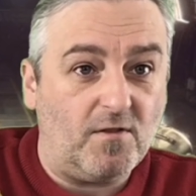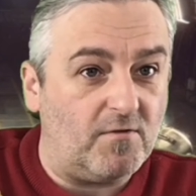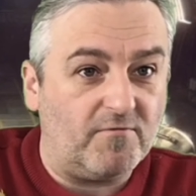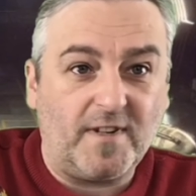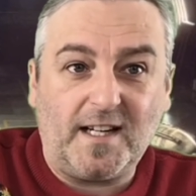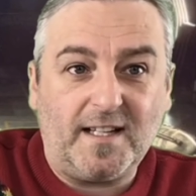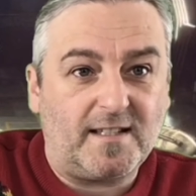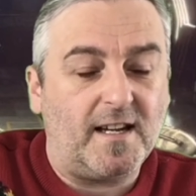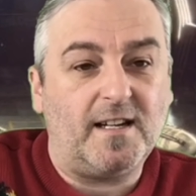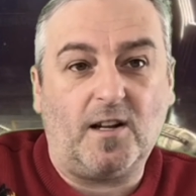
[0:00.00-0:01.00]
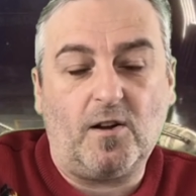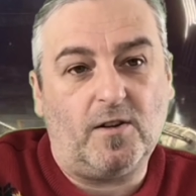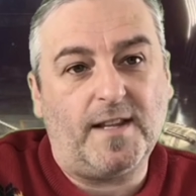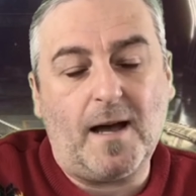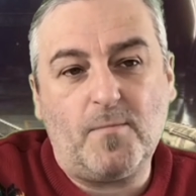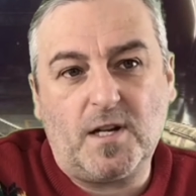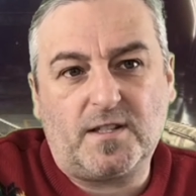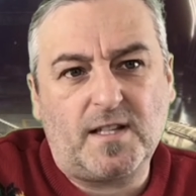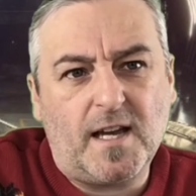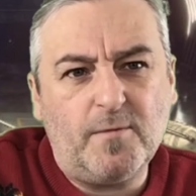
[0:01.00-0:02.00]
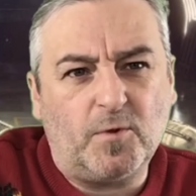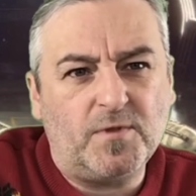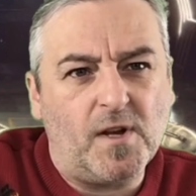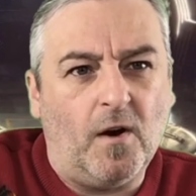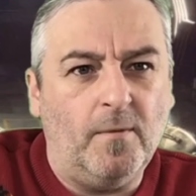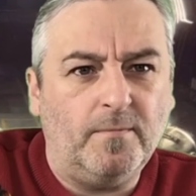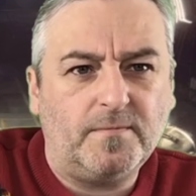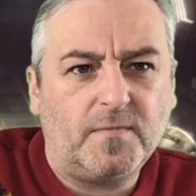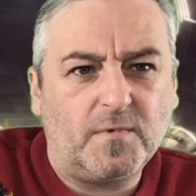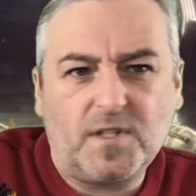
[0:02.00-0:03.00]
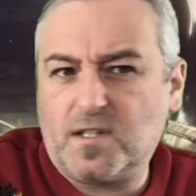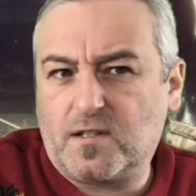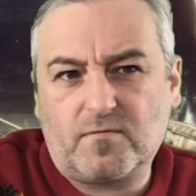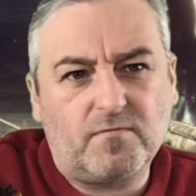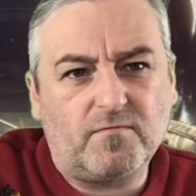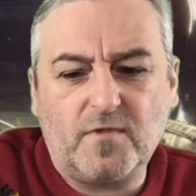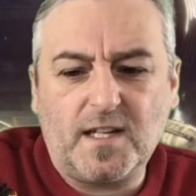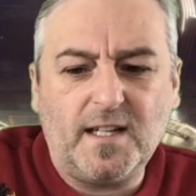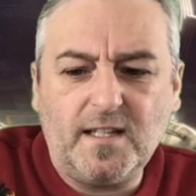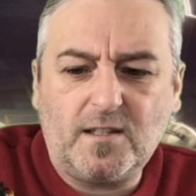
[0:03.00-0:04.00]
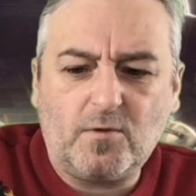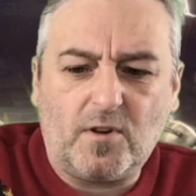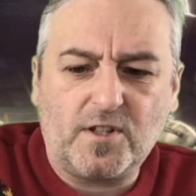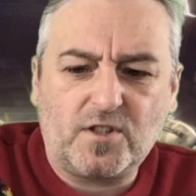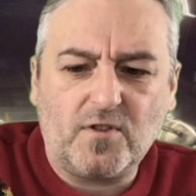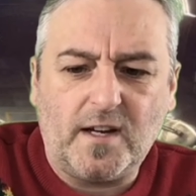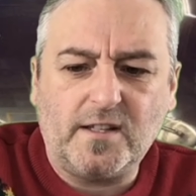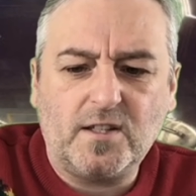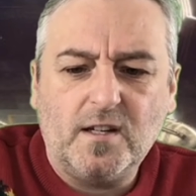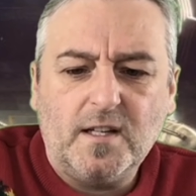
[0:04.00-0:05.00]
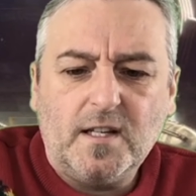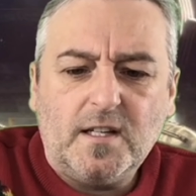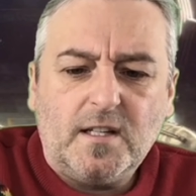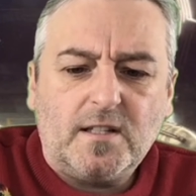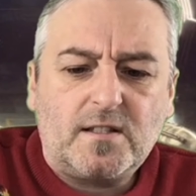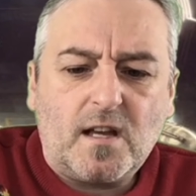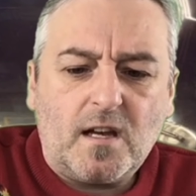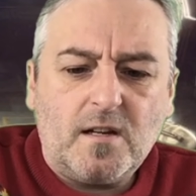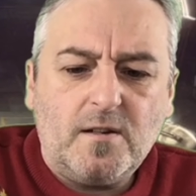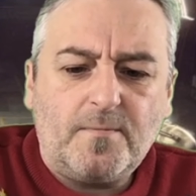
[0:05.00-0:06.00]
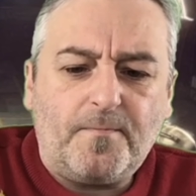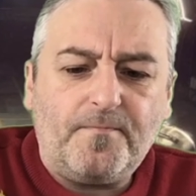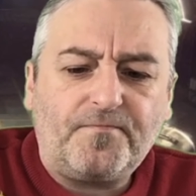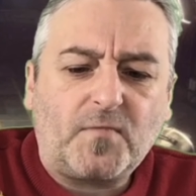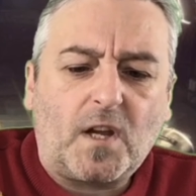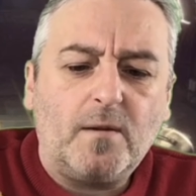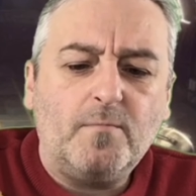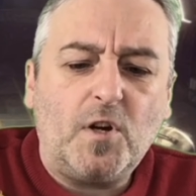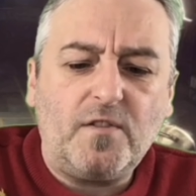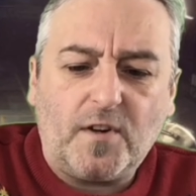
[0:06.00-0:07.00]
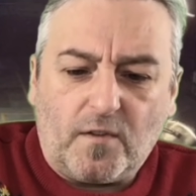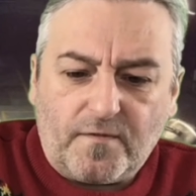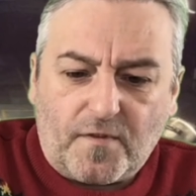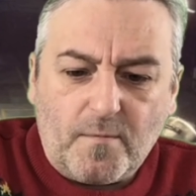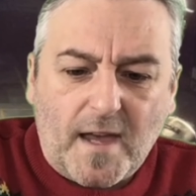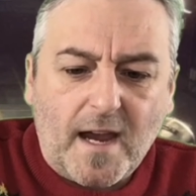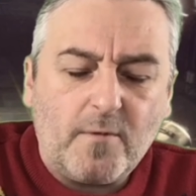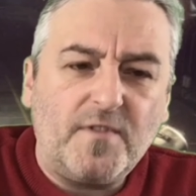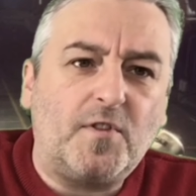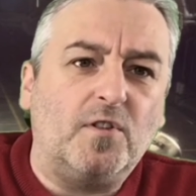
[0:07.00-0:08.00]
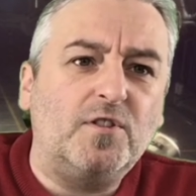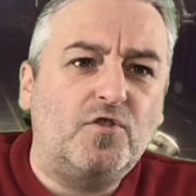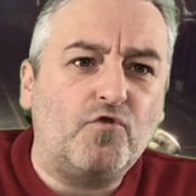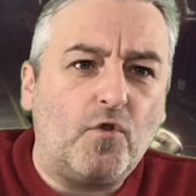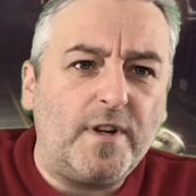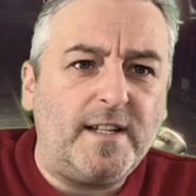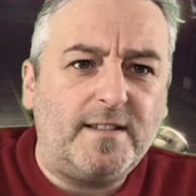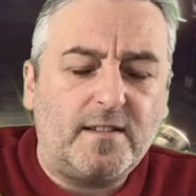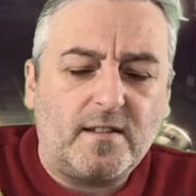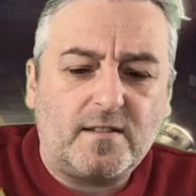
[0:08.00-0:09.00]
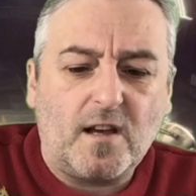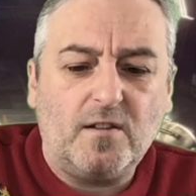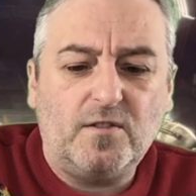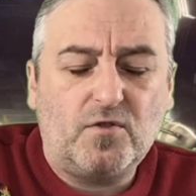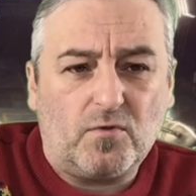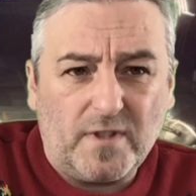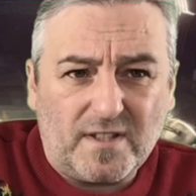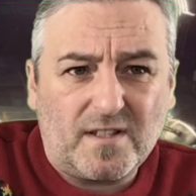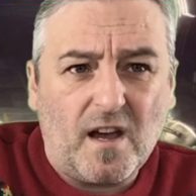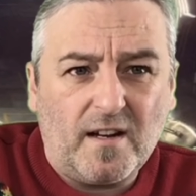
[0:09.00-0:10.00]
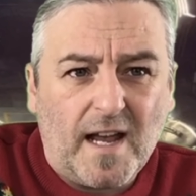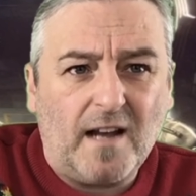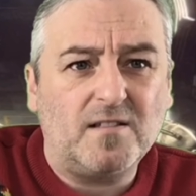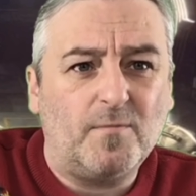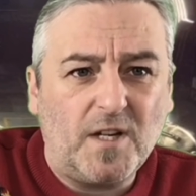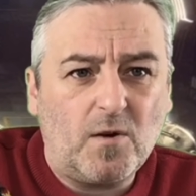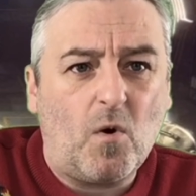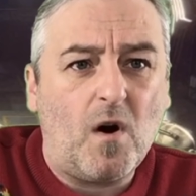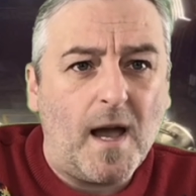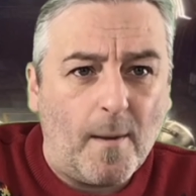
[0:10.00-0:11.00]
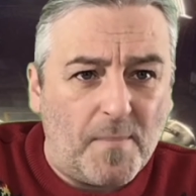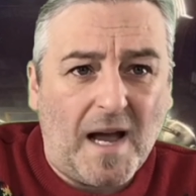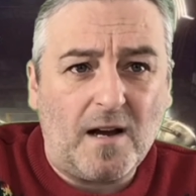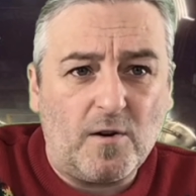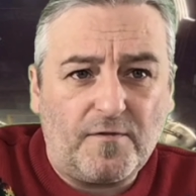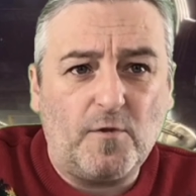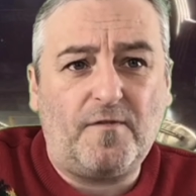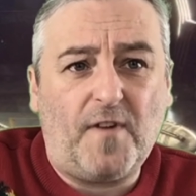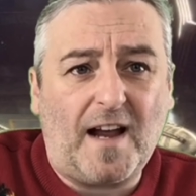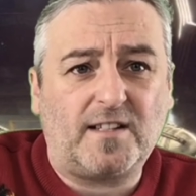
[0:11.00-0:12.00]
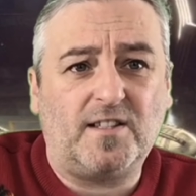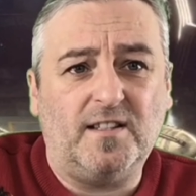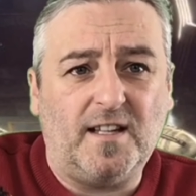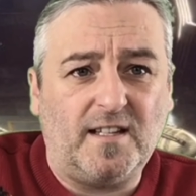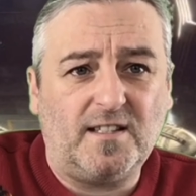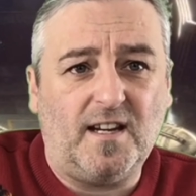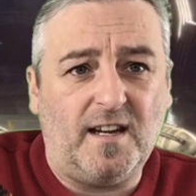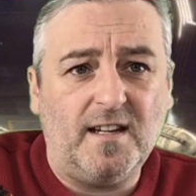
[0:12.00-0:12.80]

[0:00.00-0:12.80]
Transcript: really seen that much table time, which is really quite strange. So moving on from there, we've got the droids. So the droids turned out to be quite a powerful faction this year.